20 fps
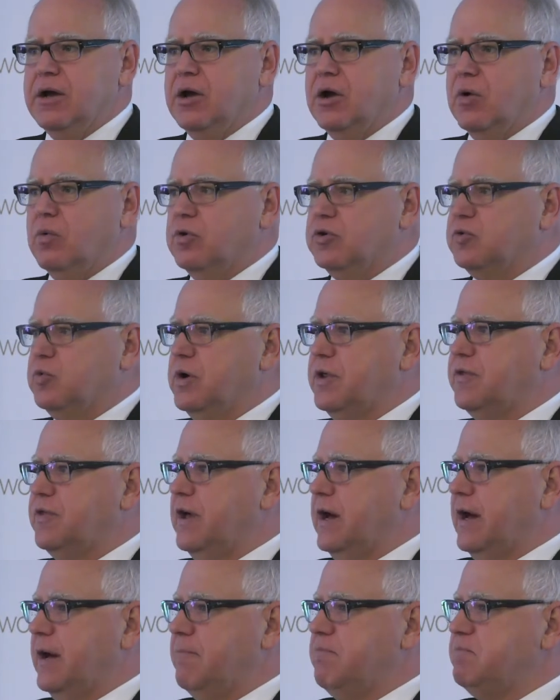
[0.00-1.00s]
was with
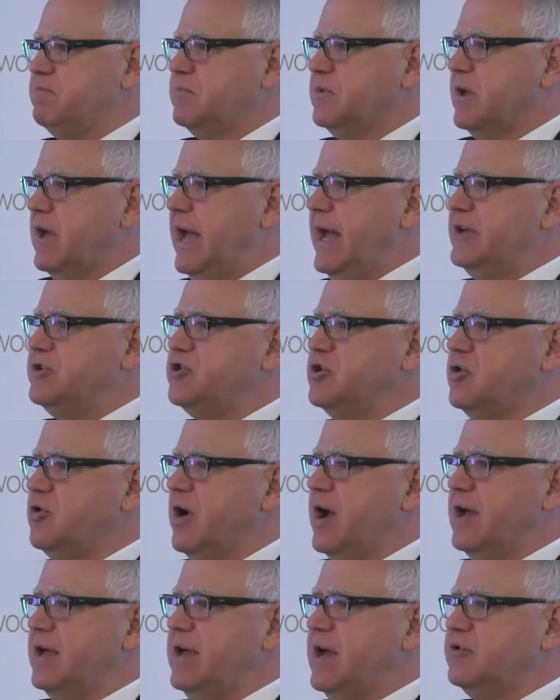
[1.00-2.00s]
Angie
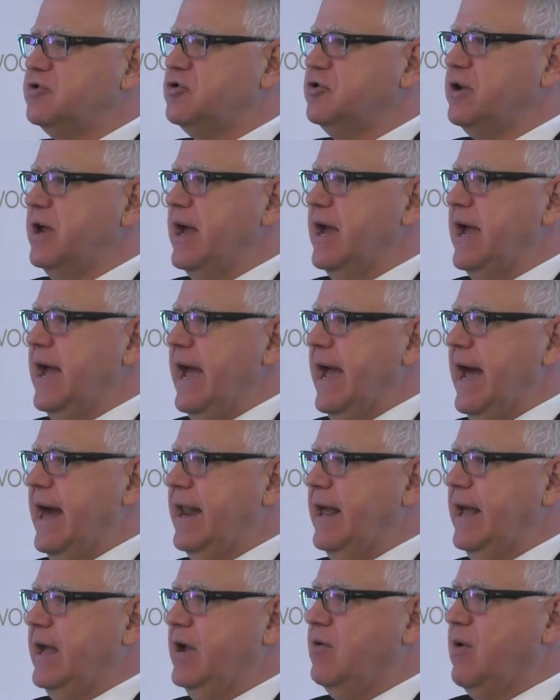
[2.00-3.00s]
Craig yesterday
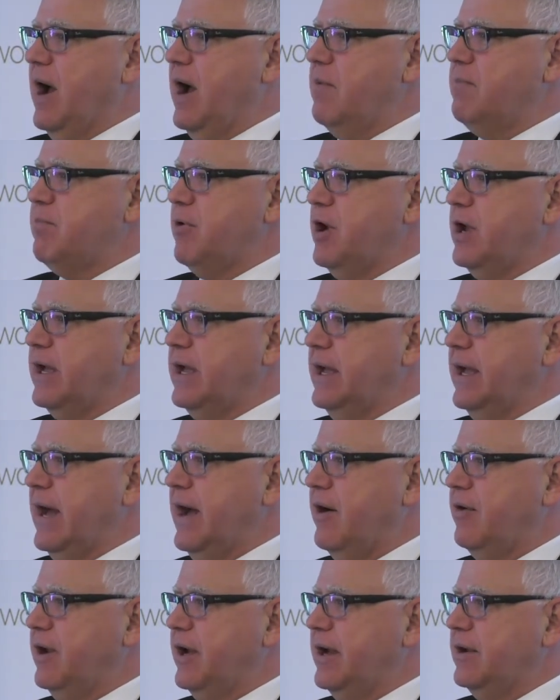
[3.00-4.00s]
at a groundbreaking
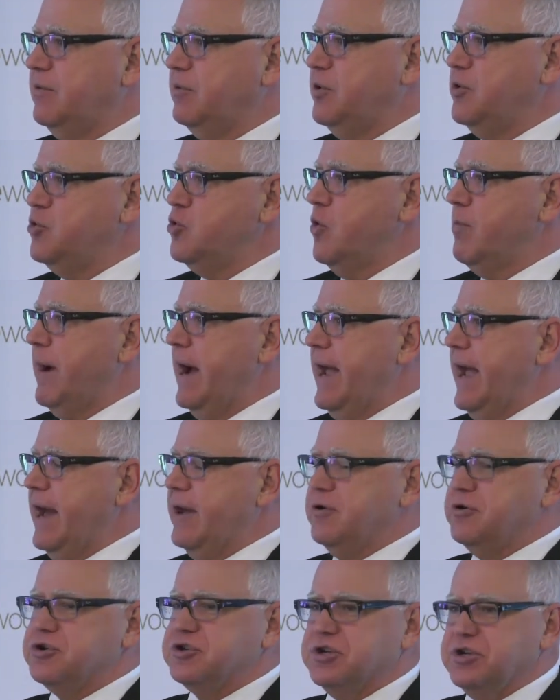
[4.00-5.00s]
out at Renewal by
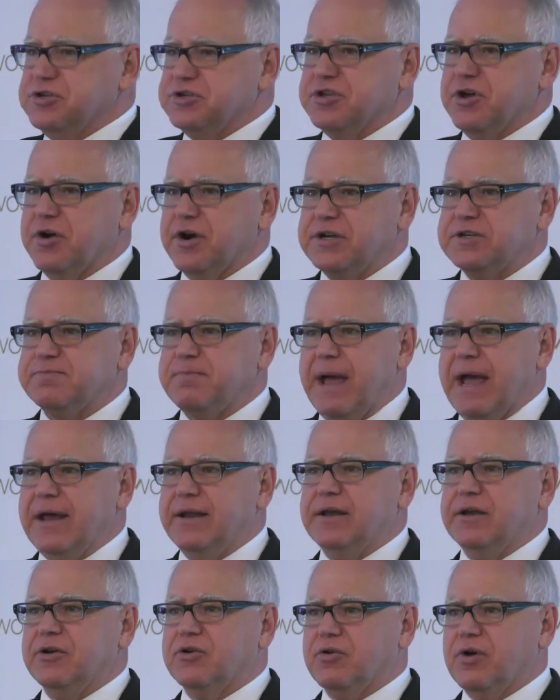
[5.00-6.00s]
Anderson's. They're
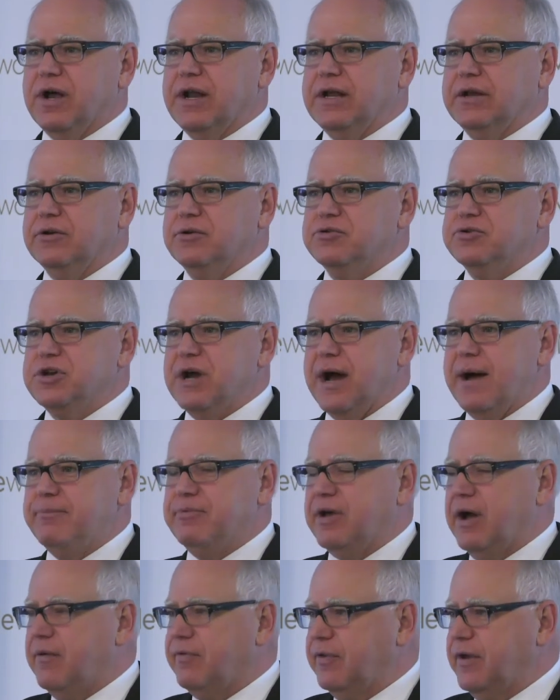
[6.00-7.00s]
expanding, creating new
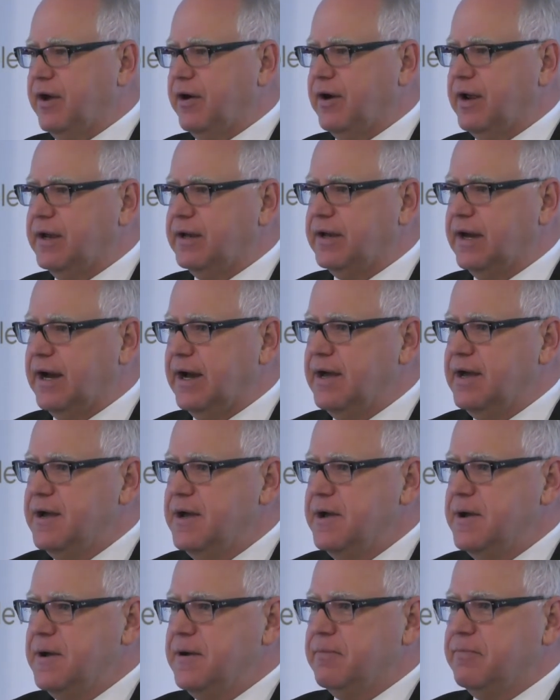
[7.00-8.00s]
jobs out there, and
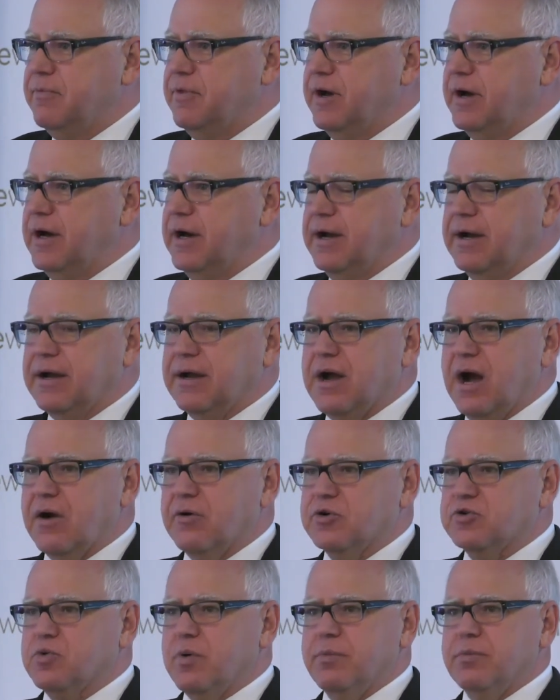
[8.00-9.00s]
the
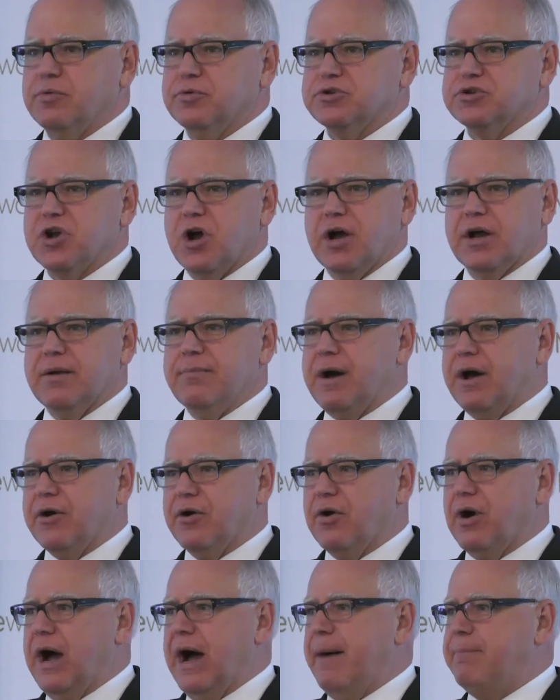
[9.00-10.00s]
Congresswoman was talking about
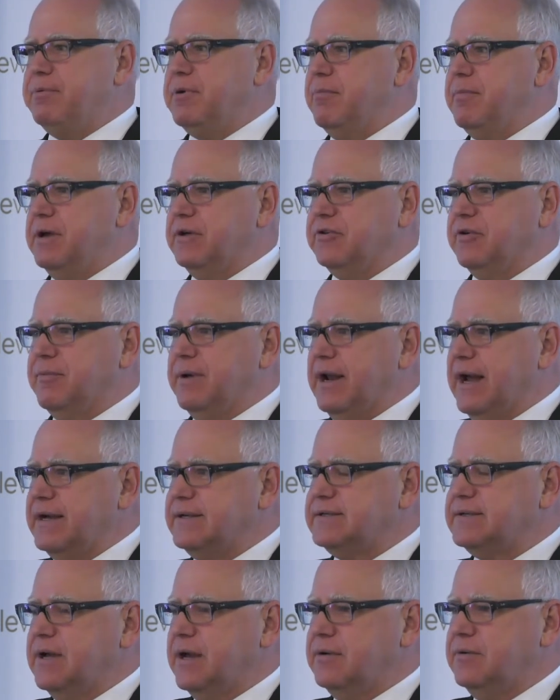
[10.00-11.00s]
her optimism, and I
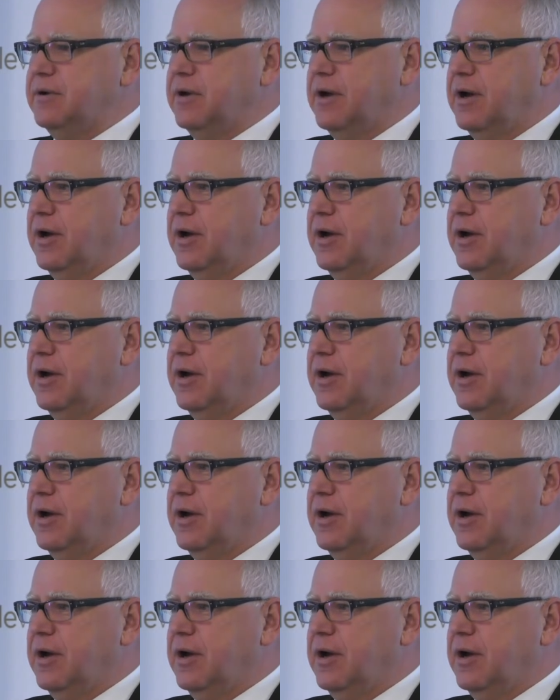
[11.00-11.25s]
said,